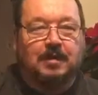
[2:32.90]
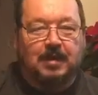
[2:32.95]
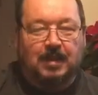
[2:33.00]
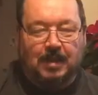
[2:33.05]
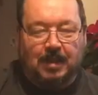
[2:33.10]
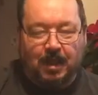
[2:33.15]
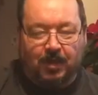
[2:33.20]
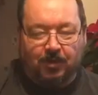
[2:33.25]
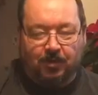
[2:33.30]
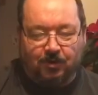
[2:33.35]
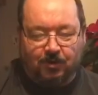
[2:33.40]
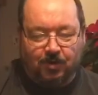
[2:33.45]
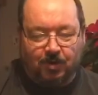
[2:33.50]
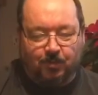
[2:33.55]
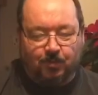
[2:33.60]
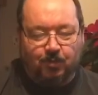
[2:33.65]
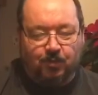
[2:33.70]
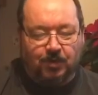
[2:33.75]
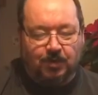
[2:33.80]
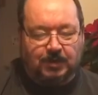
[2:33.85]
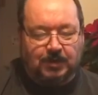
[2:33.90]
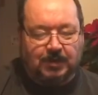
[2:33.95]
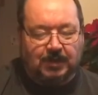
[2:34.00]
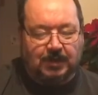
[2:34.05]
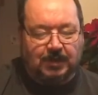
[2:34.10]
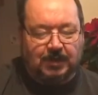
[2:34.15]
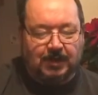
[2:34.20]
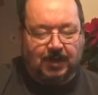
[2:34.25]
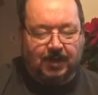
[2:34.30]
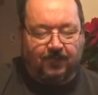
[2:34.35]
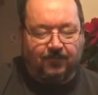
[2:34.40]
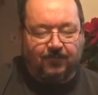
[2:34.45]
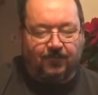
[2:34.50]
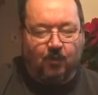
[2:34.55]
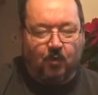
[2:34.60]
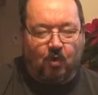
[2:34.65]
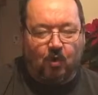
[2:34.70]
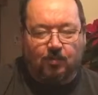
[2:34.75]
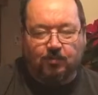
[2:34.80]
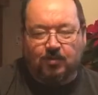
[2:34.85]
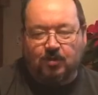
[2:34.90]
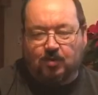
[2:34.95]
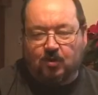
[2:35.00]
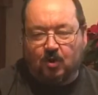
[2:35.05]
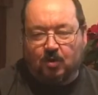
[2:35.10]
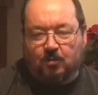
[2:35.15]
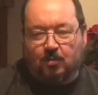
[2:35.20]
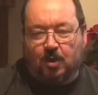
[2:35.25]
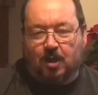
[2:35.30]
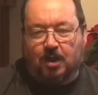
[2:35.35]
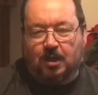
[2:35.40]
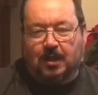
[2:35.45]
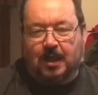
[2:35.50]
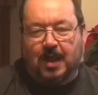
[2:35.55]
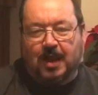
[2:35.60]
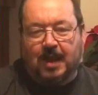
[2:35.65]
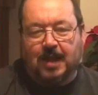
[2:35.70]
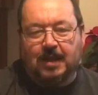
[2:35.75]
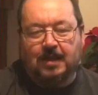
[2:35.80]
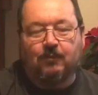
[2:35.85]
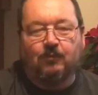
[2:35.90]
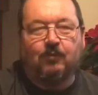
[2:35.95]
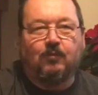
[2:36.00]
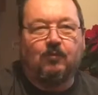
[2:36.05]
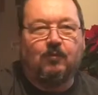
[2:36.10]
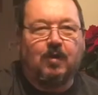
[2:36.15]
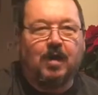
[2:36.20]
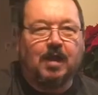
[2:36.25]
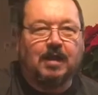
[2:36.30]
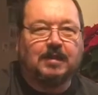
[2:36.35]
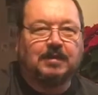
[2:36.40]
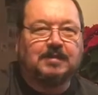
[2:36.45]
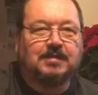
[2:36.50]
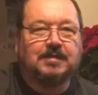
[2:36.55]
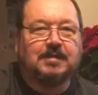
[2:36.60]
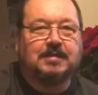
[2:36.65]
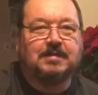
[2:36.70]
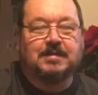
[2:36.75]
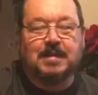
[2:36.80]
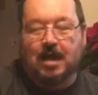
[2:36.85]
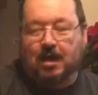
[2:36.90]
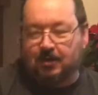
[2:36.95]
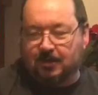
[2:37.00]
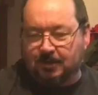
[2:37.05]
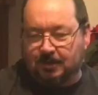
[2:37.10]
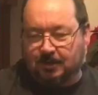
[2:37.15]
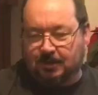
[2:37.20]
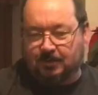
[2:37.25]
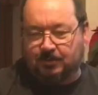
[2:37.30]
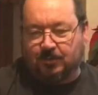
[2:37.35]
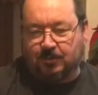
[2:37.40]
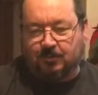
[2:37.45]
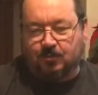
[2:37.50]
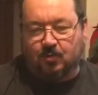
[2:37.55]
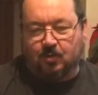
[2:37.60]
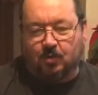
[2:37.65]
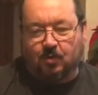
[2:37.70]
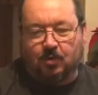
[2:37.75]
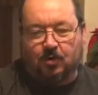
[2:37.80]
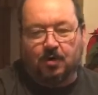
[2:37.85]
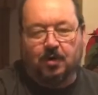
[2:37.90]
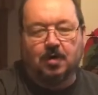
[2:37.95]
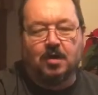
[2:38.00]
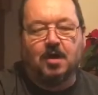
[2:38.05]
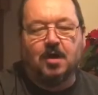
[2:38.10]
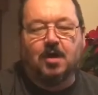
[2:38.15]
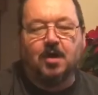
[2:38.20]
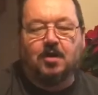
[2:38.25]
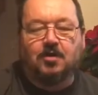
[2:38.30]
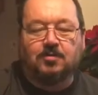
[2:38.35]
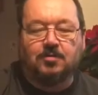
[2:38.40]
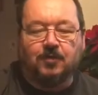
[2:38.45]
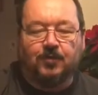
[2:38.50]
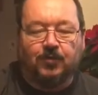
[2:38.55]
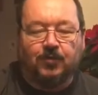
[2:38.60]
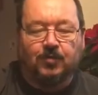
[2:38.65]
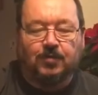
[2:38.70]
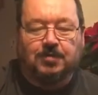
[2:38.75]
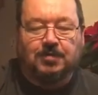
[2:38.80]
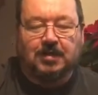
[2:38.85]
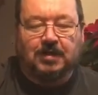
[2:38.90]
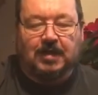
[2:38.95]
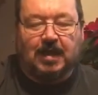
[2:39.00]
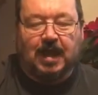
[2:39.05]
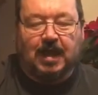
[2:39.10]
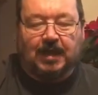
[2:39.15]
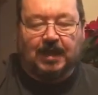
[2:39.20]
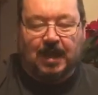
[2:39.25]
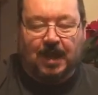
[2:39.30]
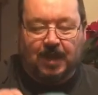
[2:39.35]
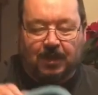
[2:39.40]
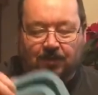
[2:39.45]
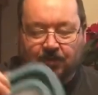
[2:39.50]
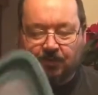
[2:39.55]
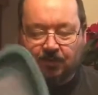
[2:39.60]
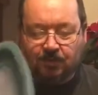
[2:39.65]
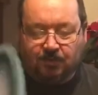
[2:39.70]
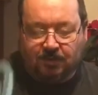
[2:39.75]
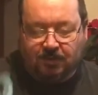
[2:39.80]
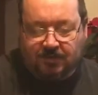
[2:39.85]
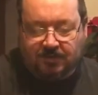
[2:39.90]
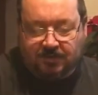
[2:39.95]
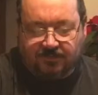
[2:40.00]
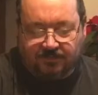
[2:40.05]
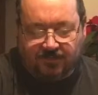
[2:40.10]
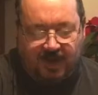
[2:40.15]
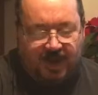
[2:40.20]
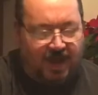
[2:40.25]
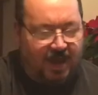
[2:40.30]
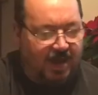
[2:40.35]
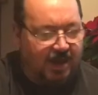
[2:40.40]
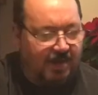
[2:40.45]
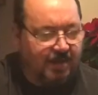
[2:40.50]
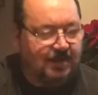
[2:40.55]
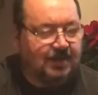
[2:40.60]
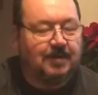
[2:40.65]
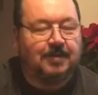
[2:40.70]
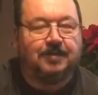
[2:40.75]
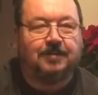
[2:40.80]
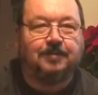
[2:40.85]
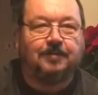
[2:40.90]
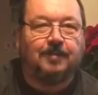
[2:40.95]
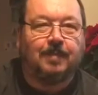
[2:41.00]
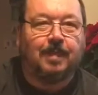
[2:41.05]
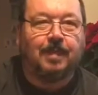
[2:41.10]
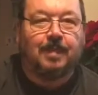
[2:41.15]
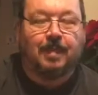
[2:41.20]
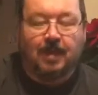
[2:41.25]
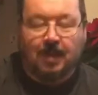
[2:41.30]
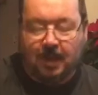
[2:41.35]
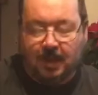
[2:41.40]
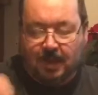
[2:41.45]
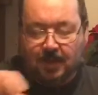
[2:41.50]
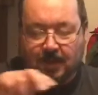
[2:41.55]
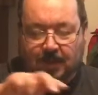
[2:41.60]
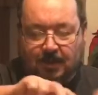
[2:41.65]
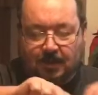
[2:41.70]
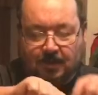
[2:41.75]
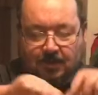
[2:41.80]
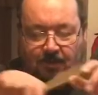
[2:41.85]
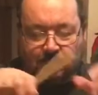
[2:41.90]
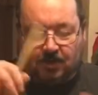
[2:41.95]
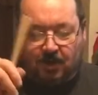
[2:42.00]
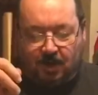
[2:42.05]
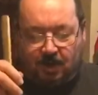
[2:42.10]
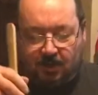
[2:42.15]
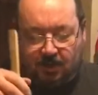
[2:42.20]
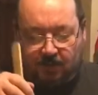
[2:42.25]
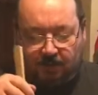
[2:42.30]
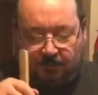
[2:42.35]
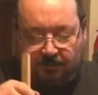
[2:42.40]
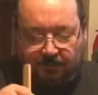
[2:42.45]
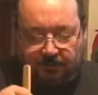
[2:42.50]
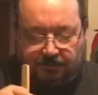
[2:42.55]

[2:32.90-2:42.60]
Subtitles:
that you're going to put the formed dough ball on while it sits out a little bit more. So first thing I gotta do is divide the dough.